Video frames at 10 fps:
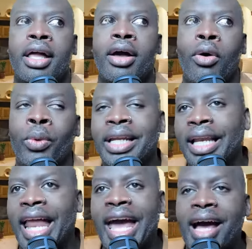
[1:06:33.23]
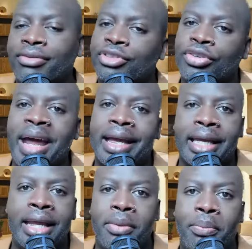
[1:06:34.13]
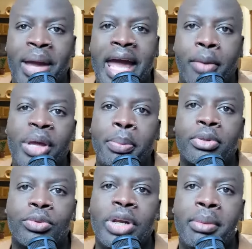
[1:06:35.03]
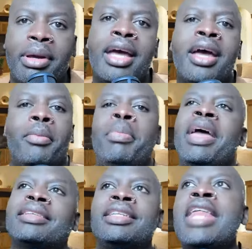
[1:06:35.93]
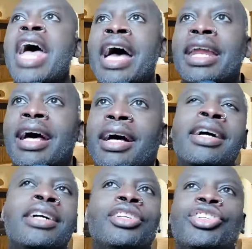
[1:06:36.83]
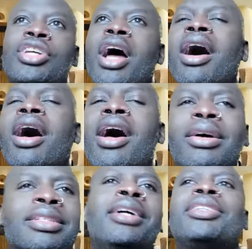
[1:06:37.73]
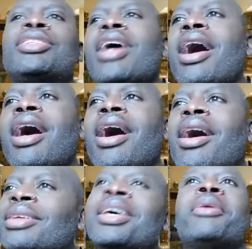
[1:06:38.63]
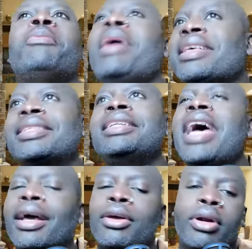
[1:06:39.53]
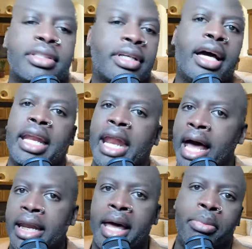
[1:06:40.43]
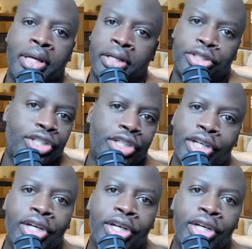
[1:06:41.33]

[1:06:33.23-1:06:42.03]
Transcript: with a laugh track in the back. People screaming, Miss Netta, Charles, Charles, Miss Netta. Cut it out now, bitch.